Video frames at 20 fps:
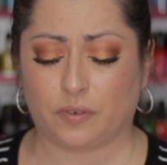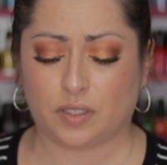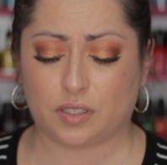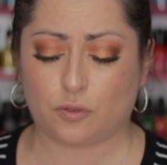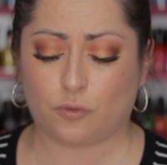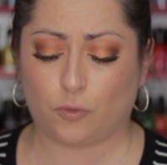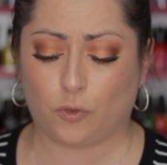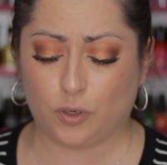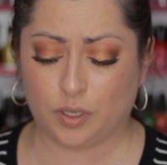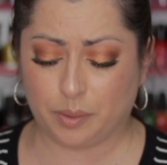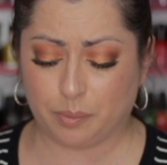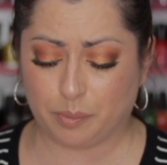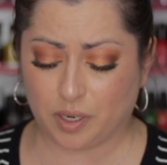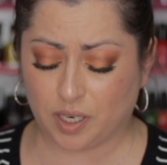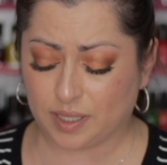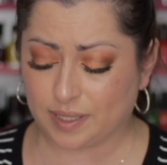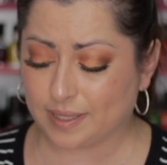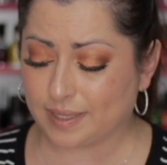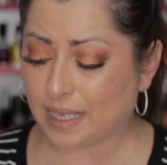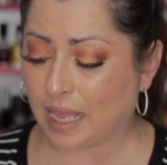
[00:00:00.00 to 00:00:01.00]
It's
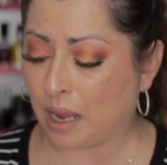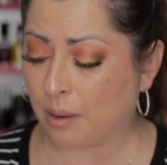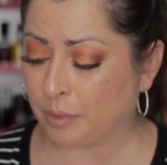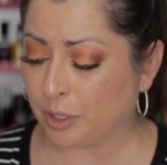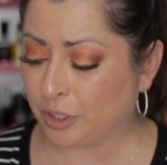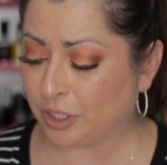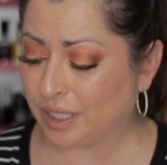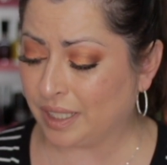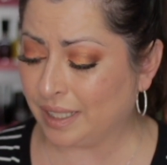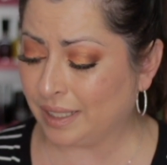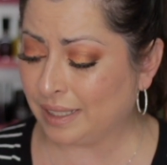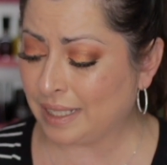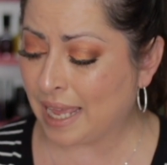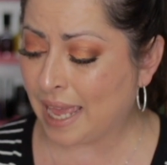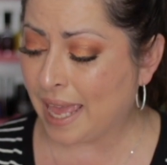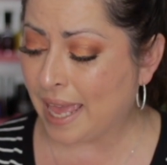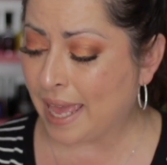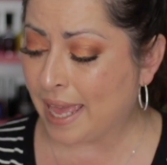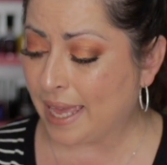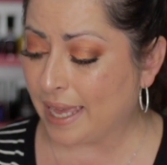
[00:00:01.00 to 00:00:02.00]
$40 American,
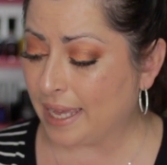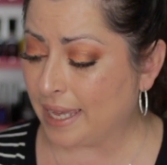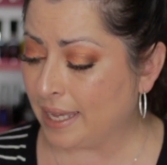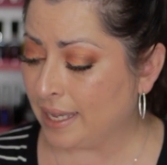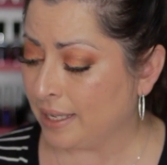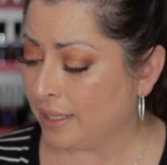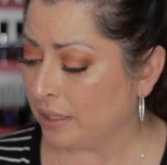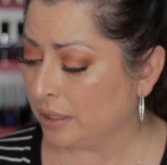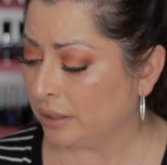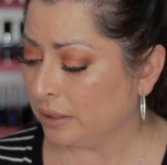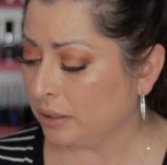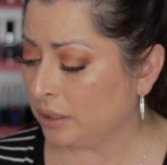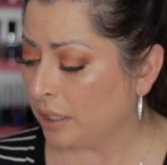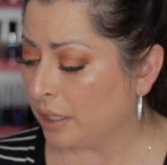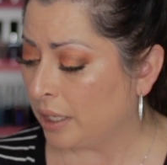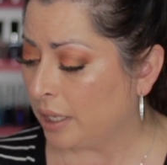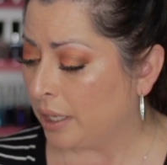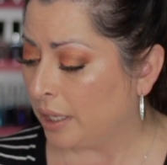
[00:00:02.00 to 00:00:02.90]
and